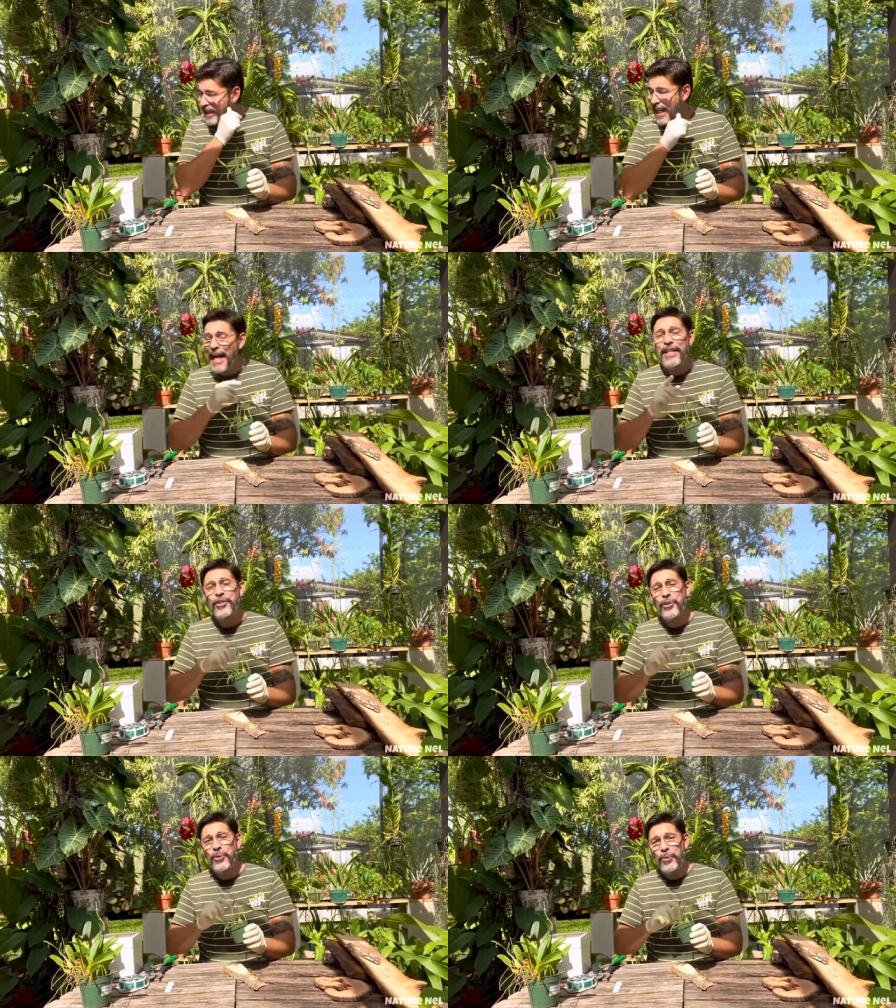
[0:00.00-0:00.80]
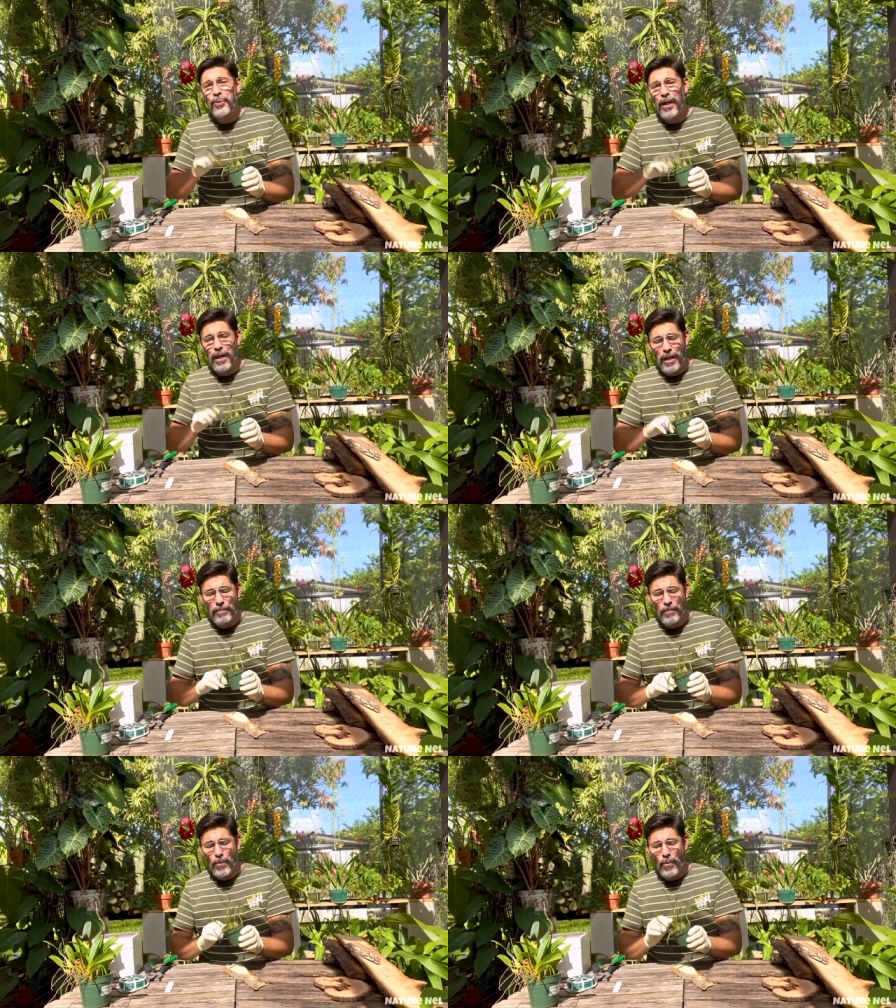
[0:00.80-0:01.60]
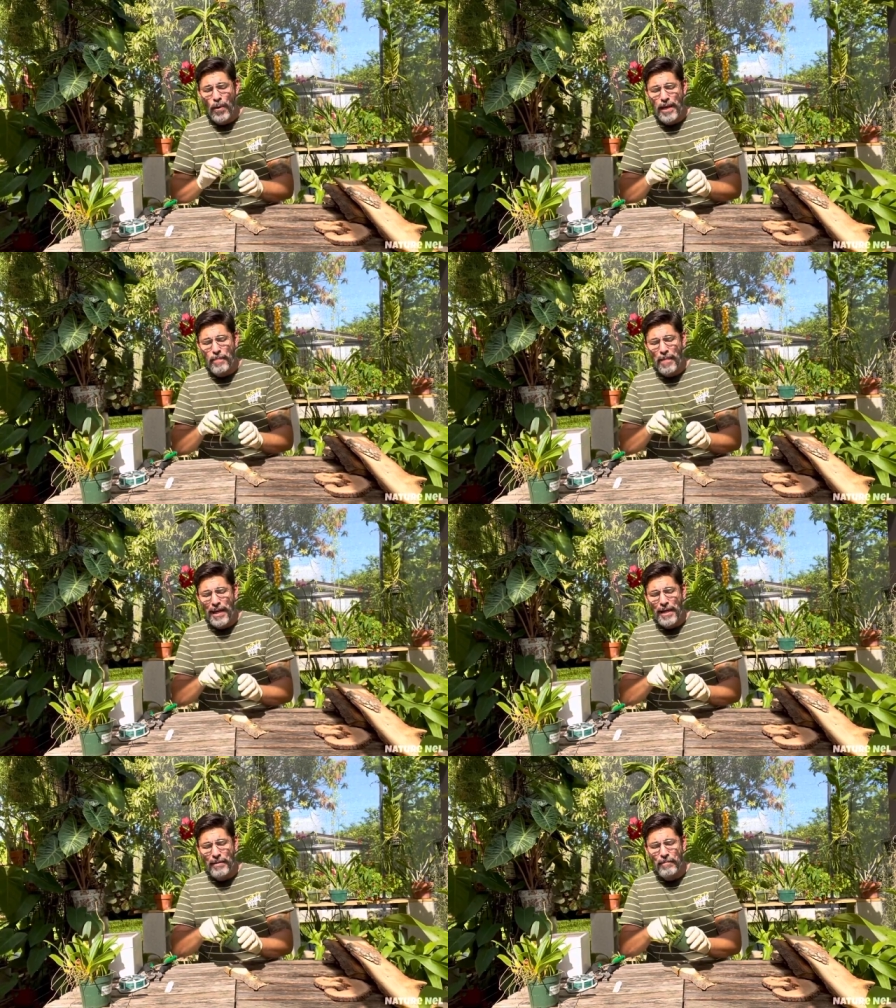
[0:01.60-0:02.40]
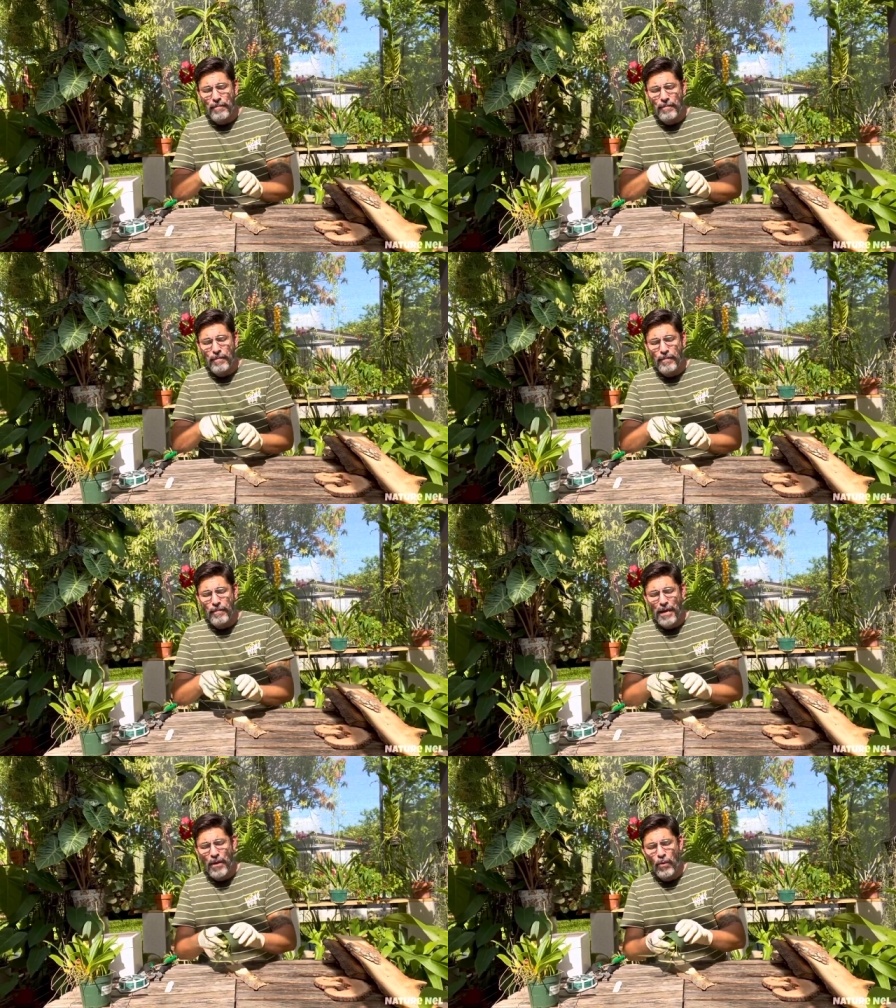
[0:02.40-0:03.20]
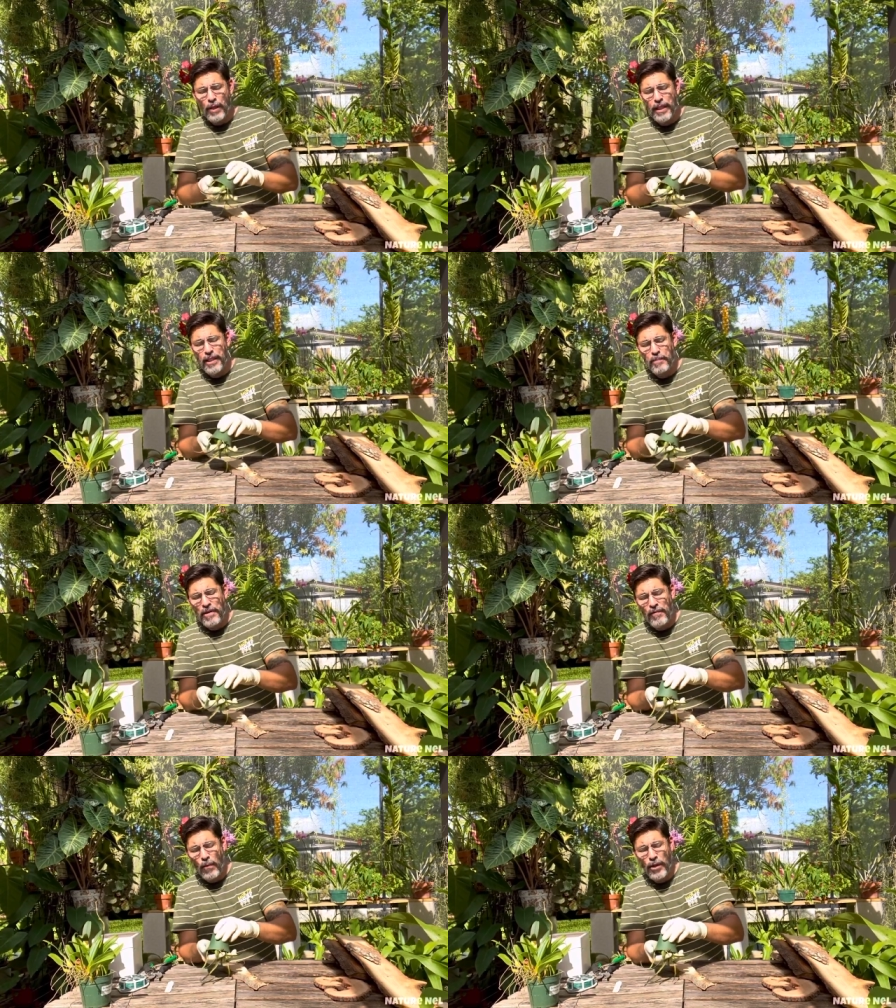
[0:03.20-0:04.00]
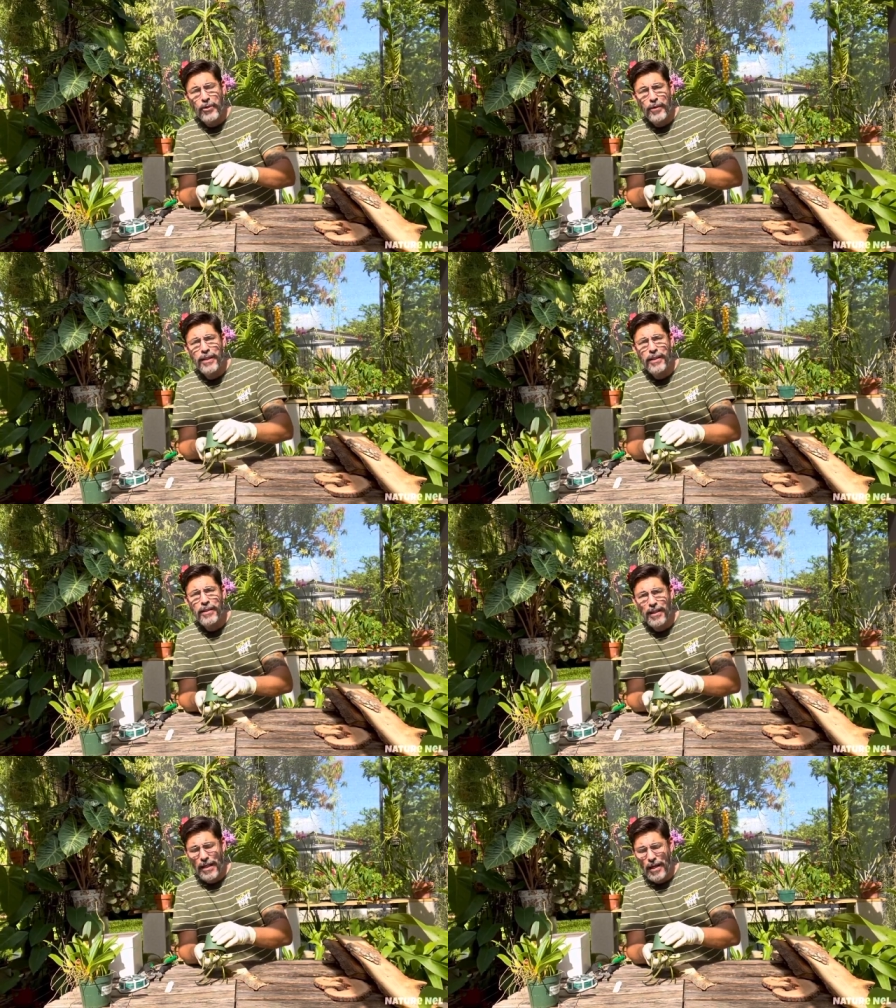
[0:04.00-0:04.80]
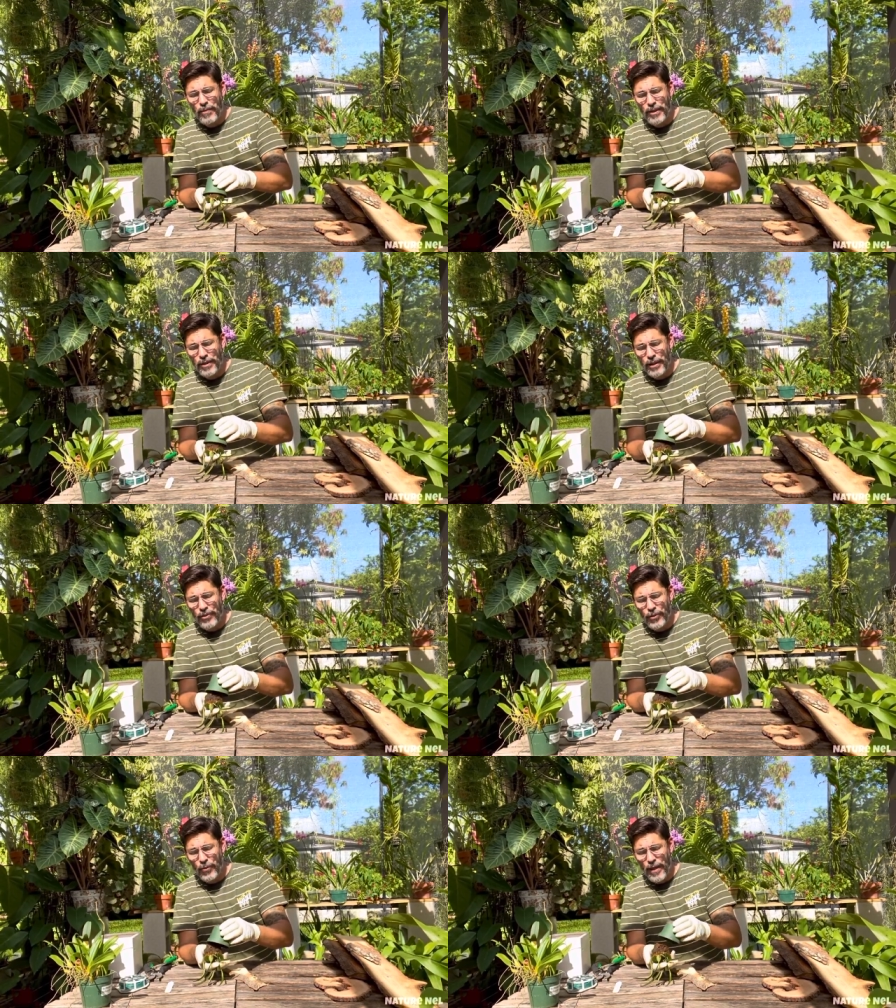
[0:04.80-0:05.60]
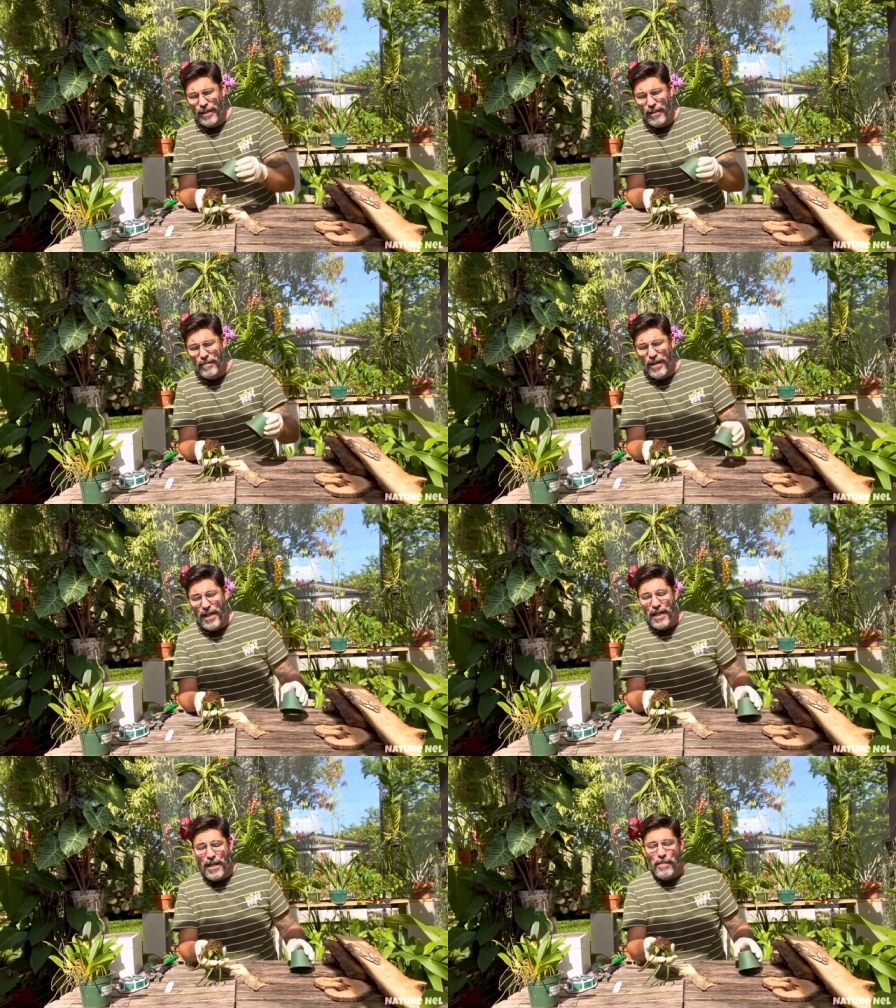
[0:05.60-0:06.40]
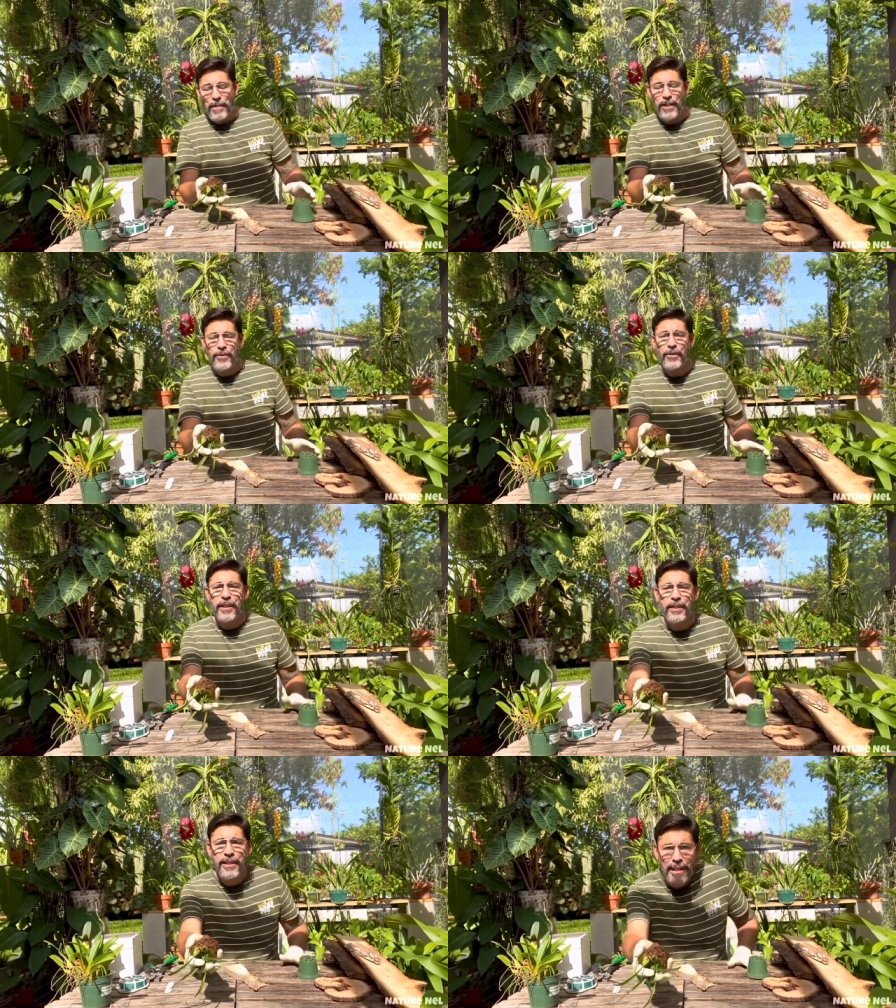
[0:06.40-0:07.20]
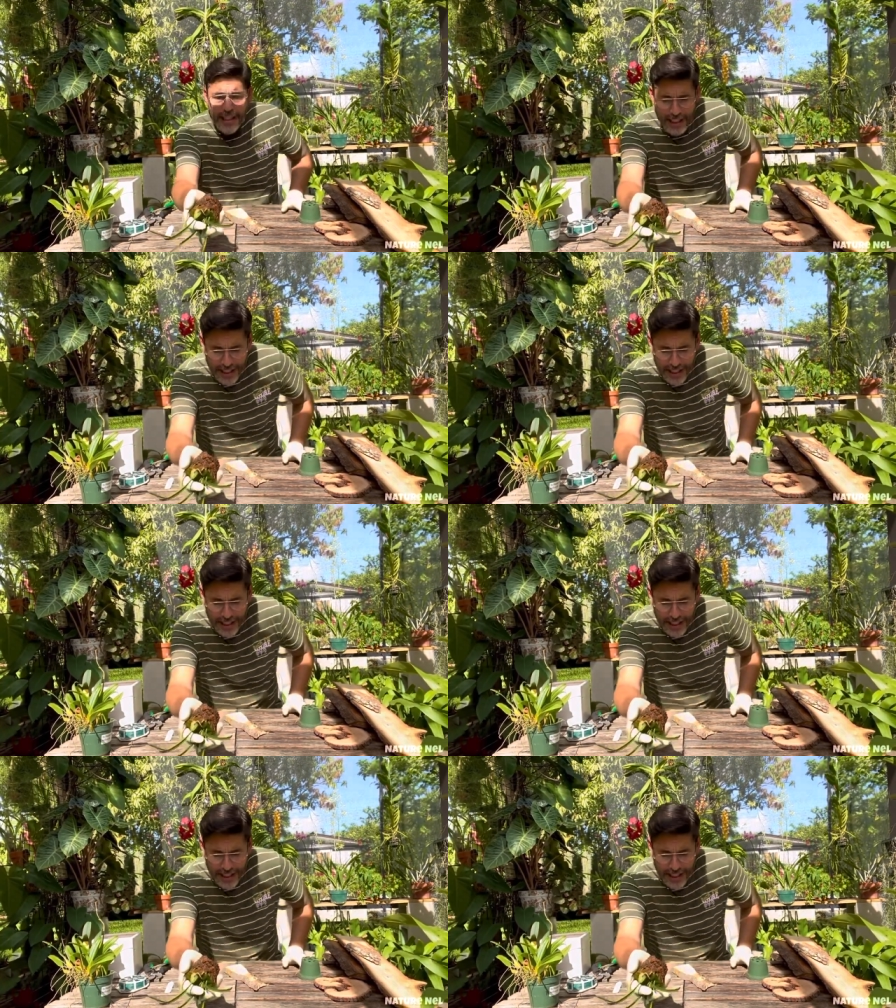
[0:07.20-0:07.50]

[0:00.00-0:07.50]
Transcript: I do um, wet my, um, my orchids before doing this. I would suggest you wet them. But as you can see,